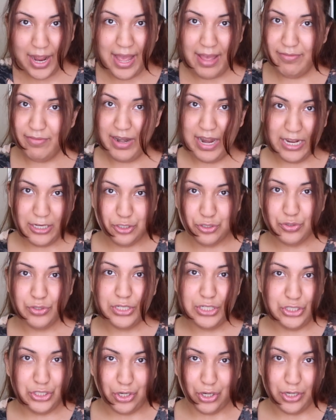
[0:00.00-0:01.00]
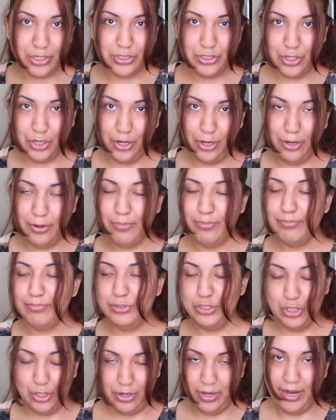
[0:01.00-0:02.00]
I have naturally dark
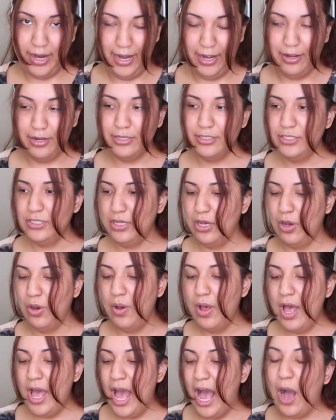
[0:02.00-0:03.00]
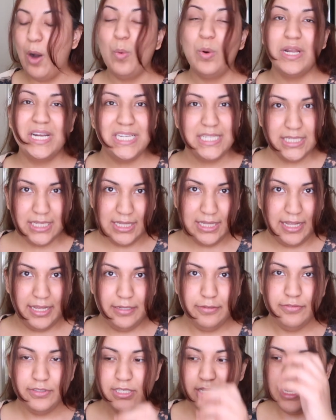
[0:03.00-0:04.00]
hair, so I want it to
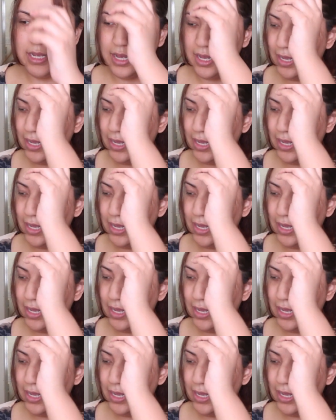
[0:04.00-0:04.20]
lift.